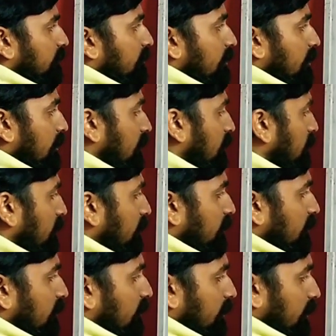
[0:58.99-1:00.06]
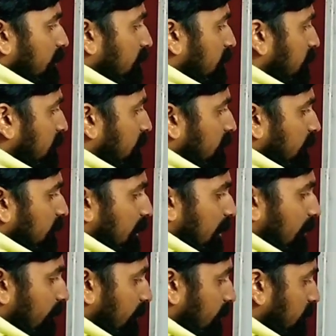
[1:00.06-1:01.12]
3, 10,
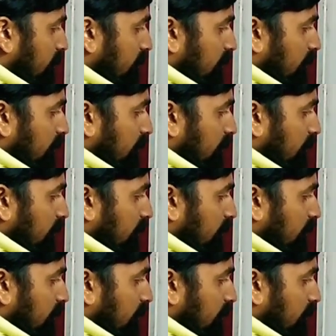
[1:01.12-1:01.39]
11,